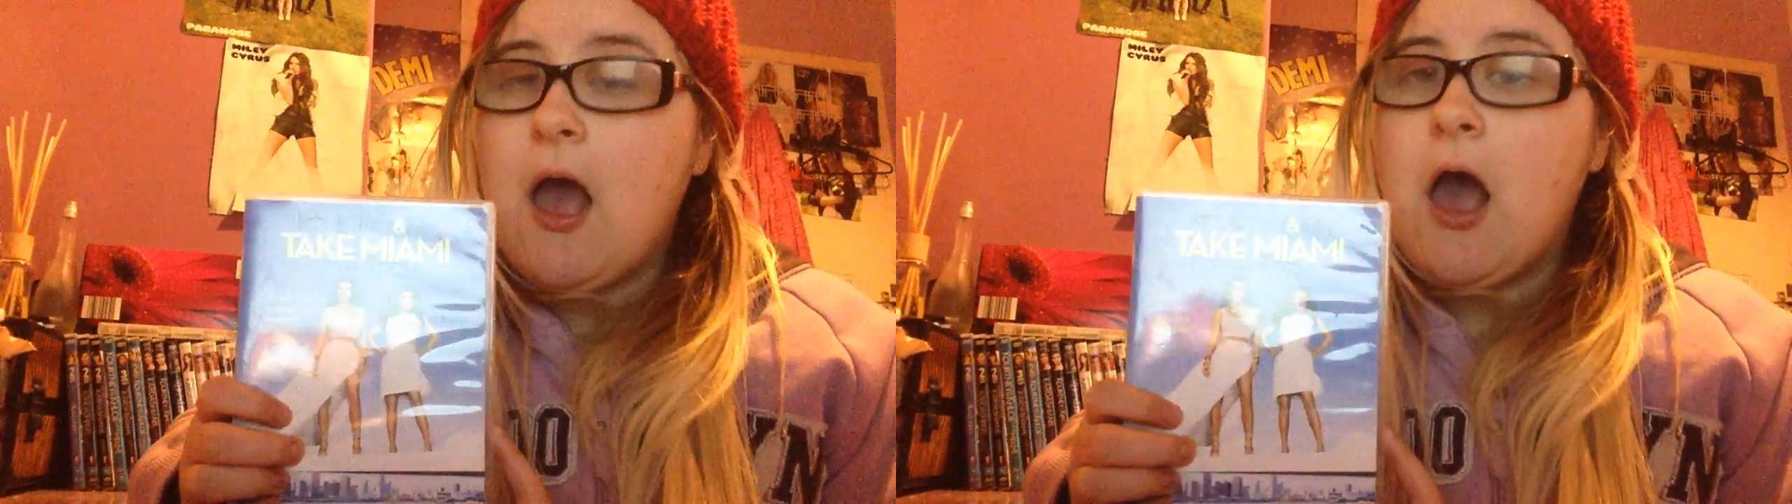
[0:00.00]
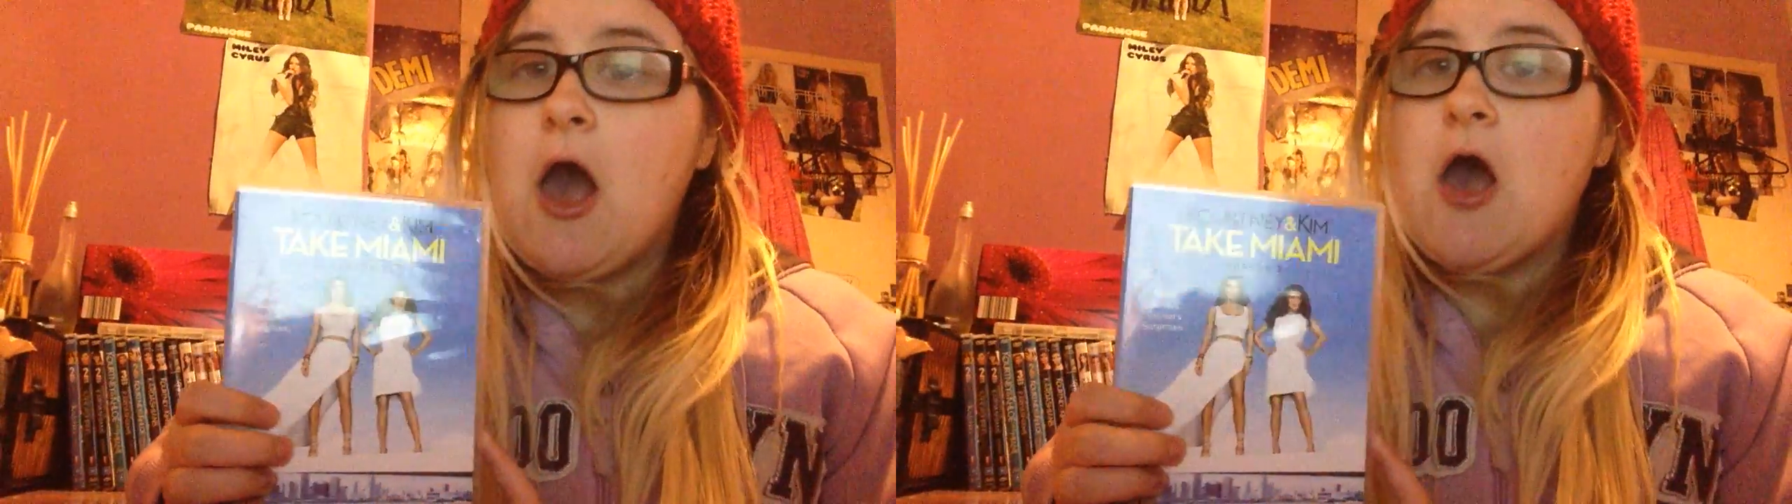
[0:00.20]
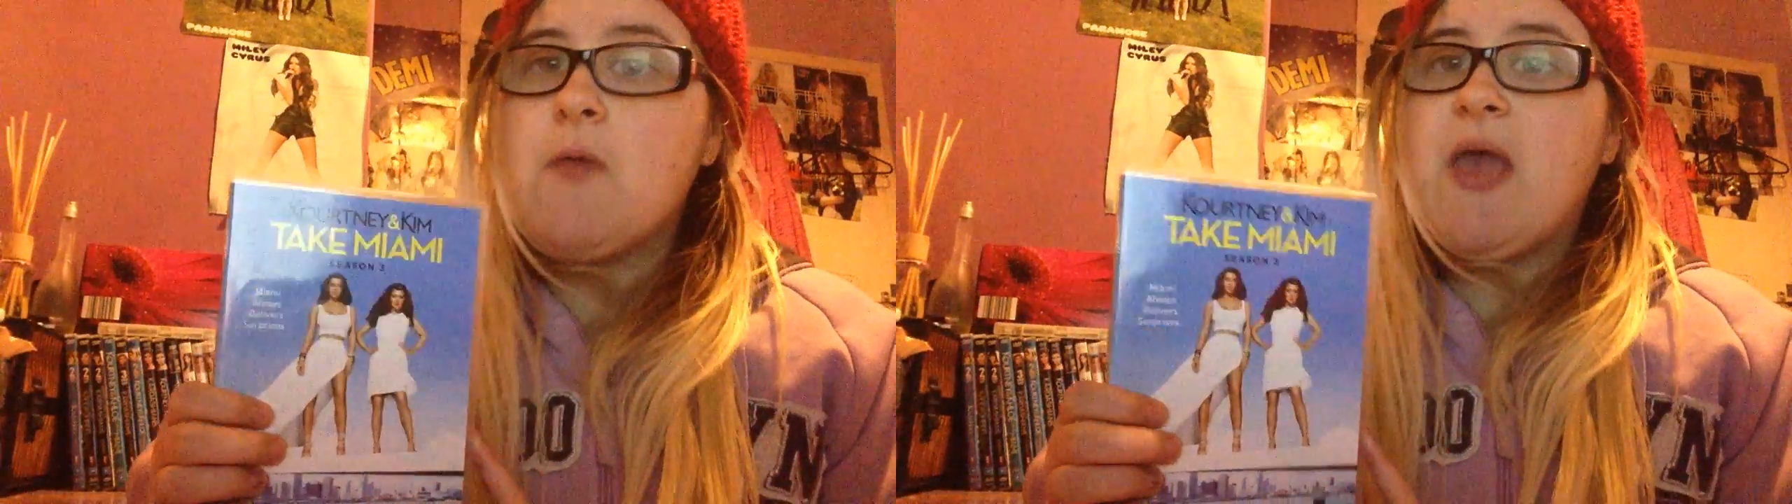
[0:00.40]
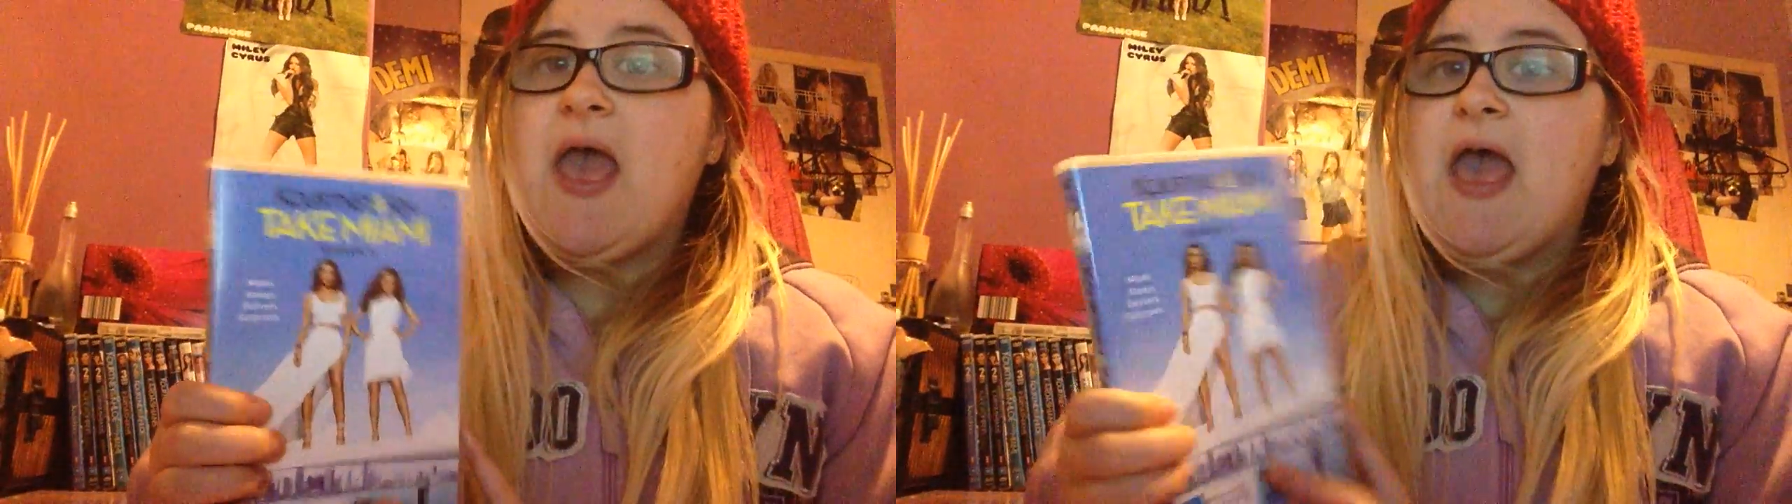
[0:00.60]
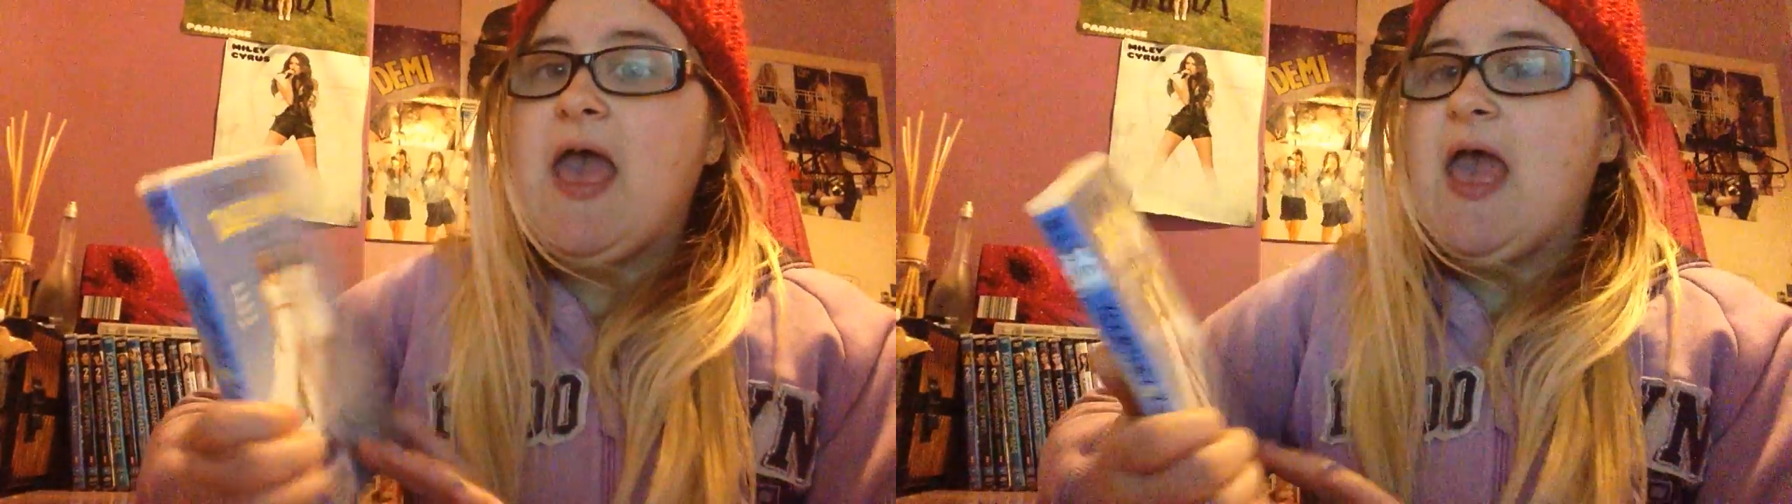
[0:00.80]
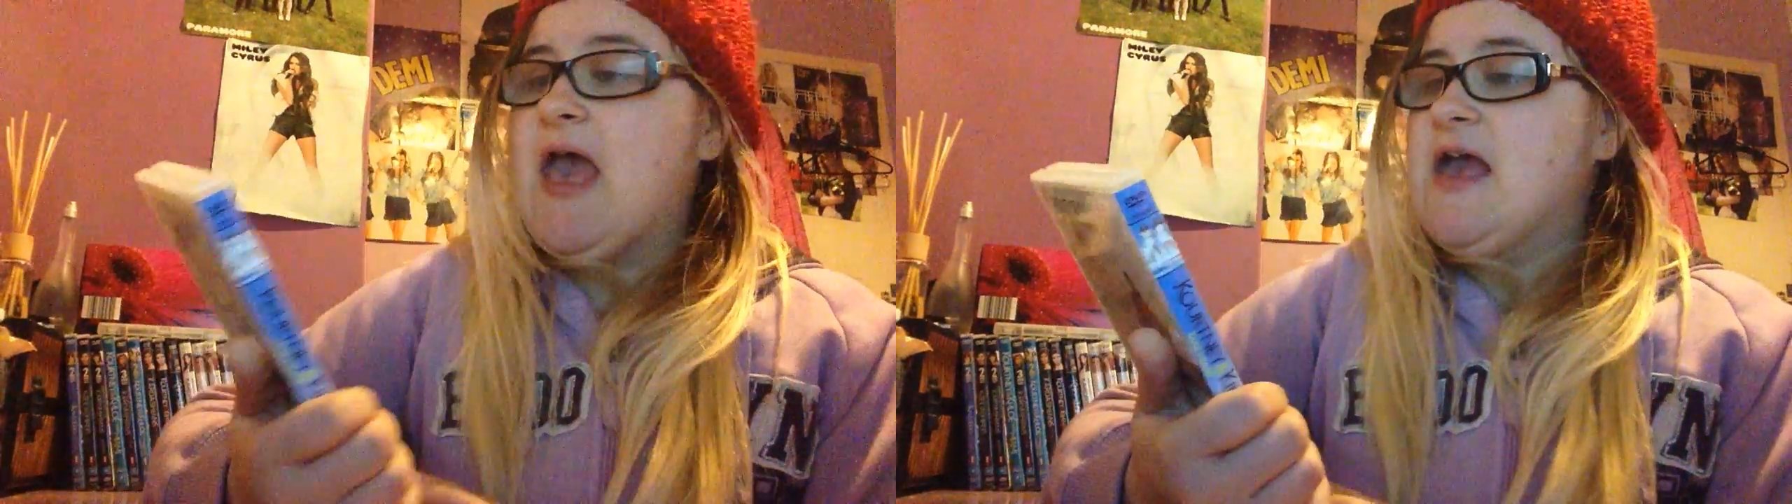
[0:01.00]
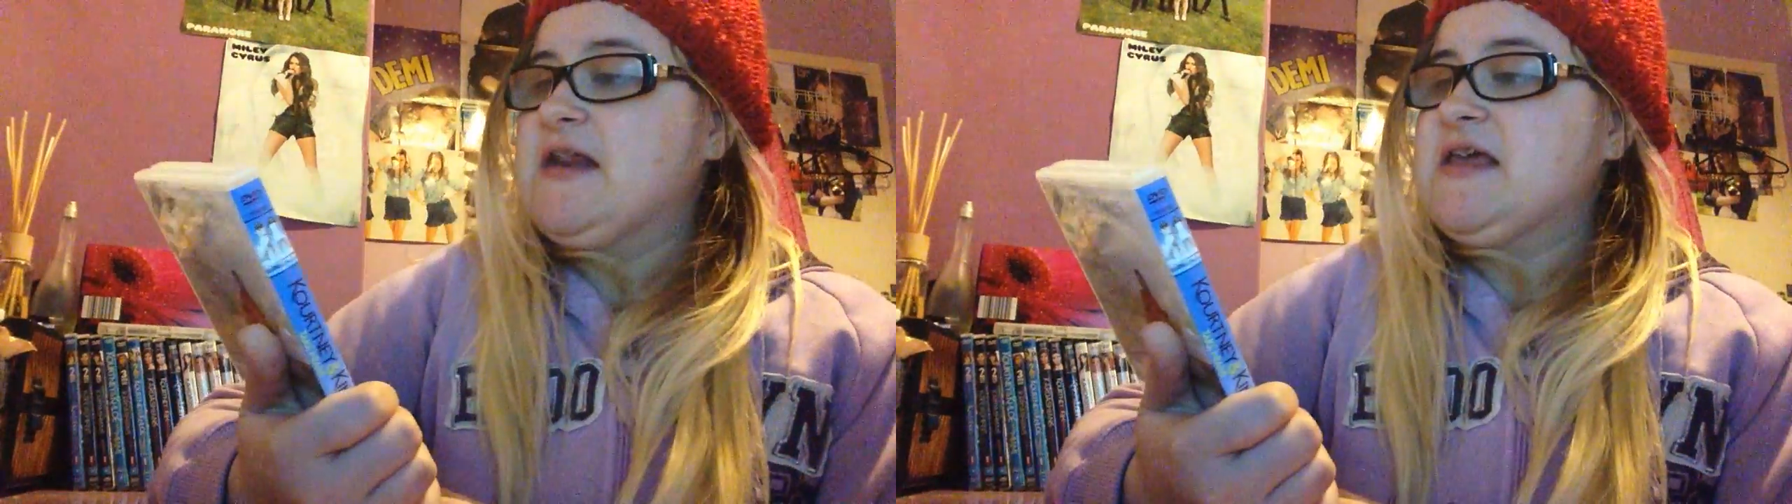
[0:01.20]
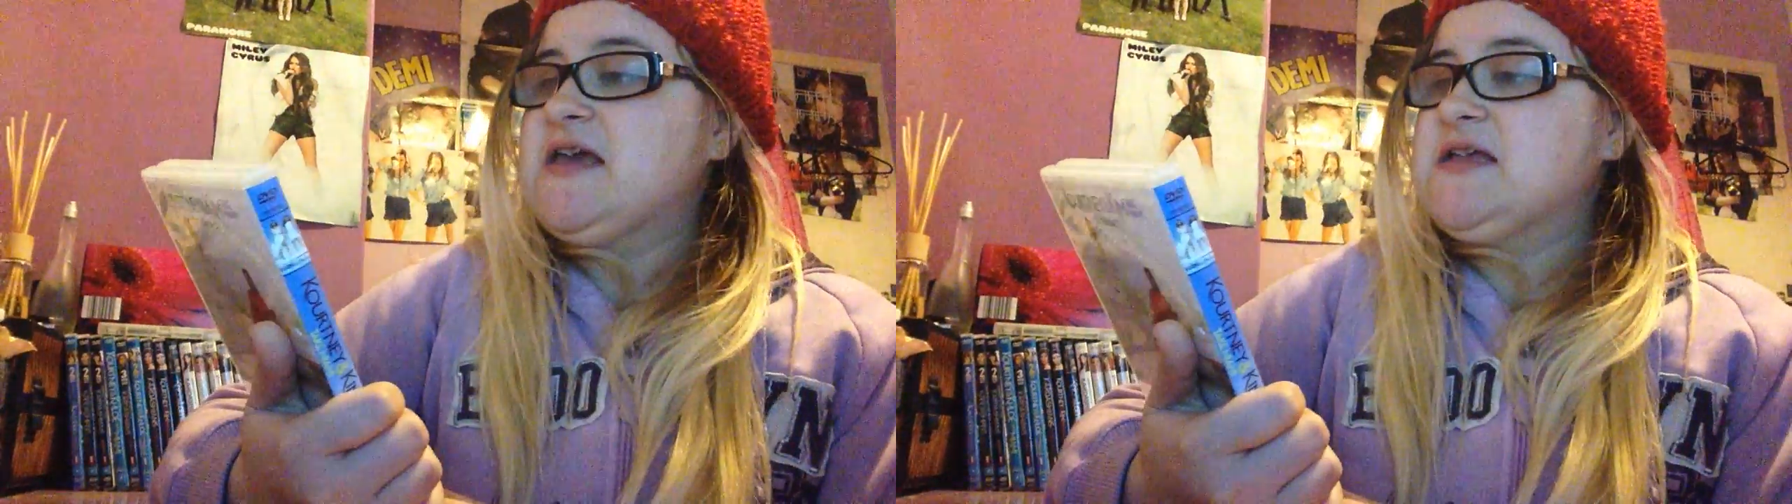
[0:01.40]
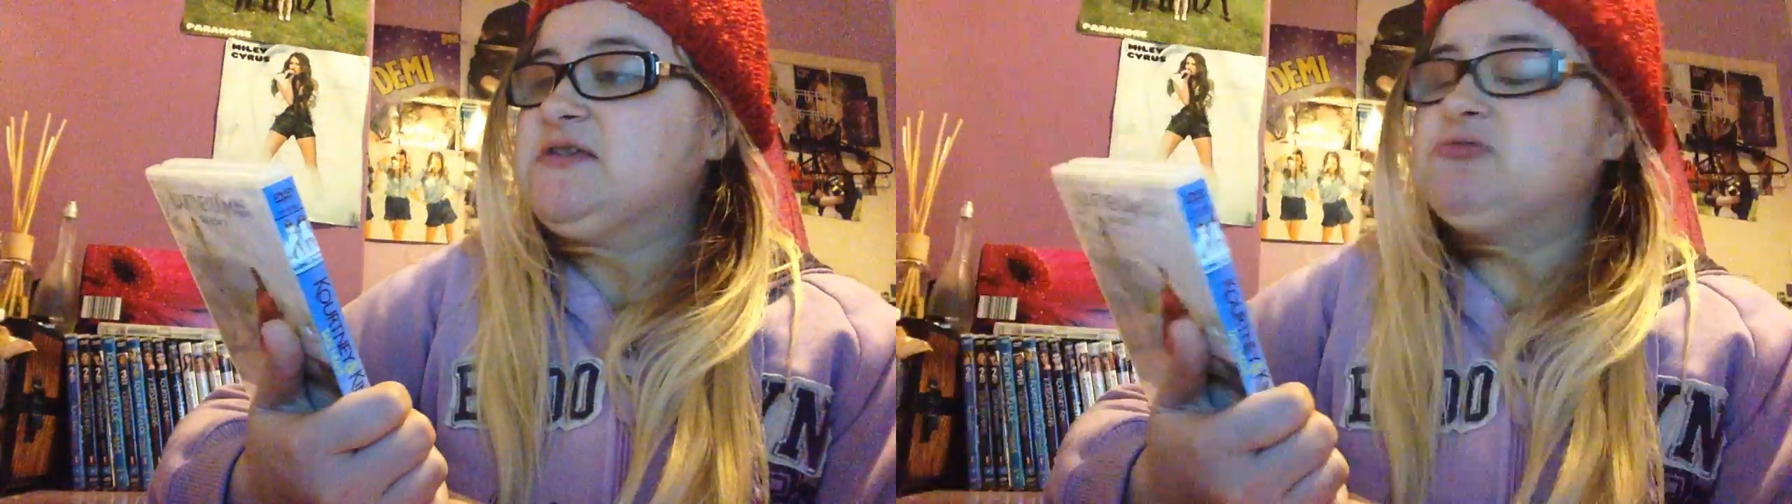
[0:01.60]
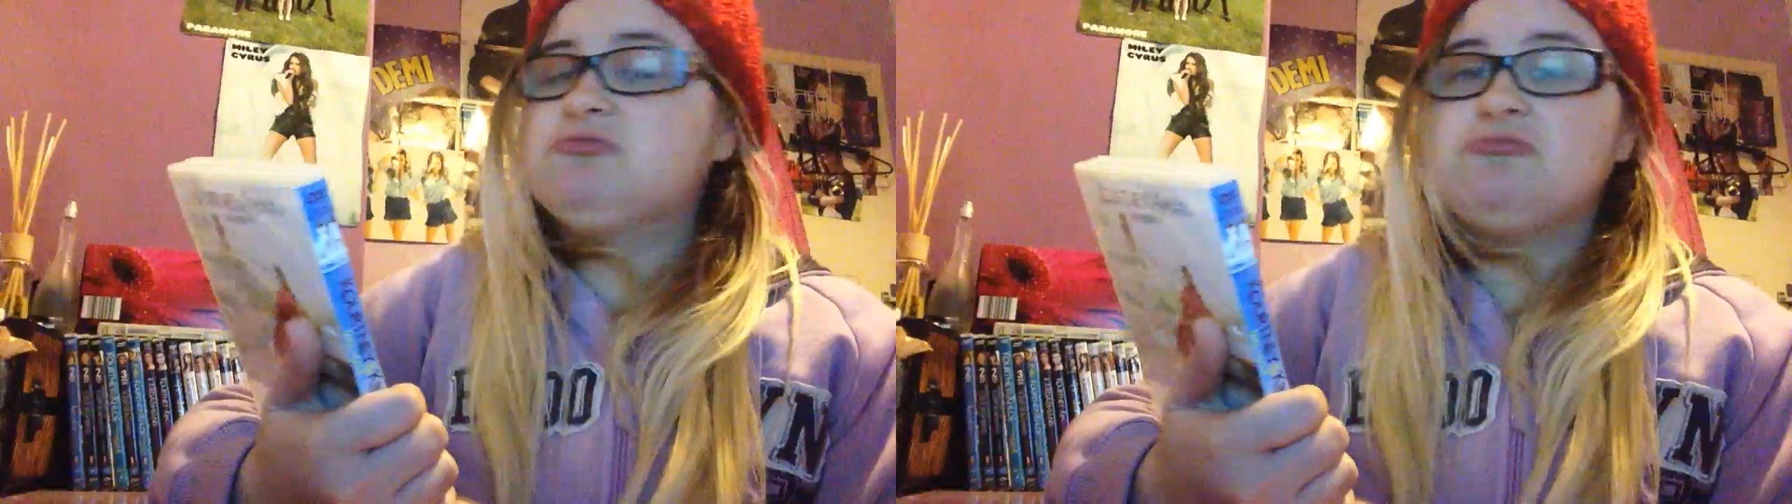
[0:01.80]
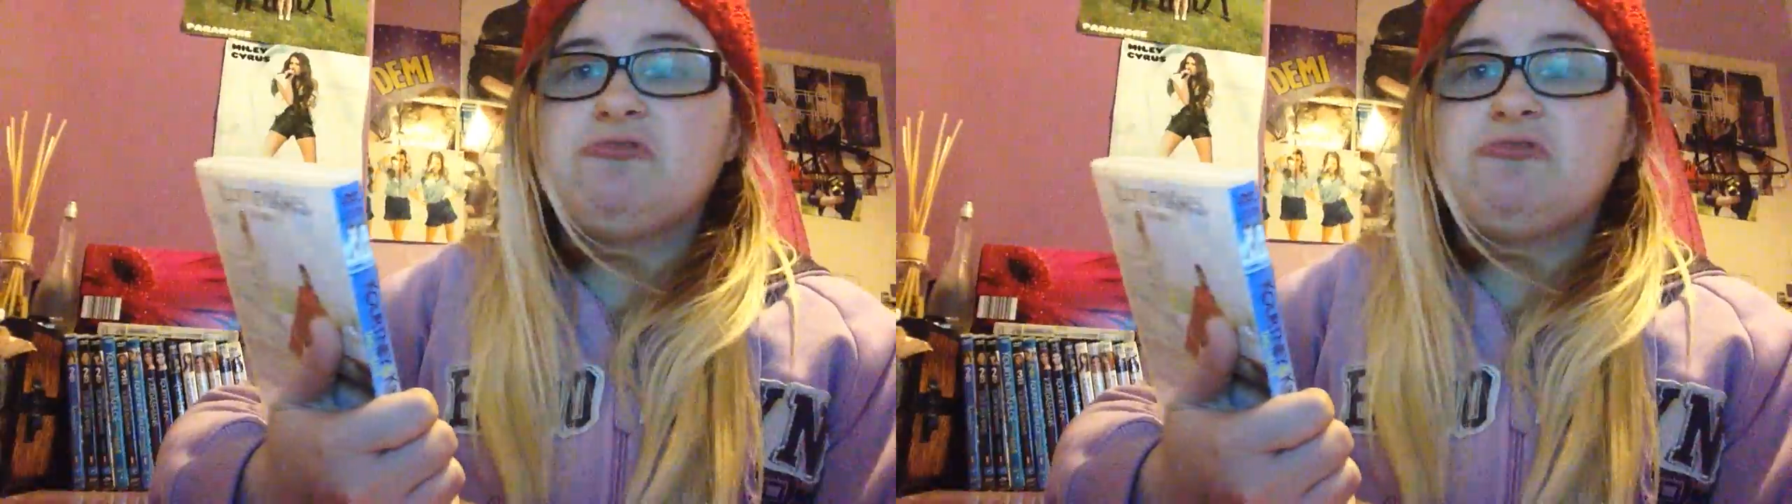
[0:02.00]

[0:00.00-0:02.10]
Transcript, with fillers: Um, and it's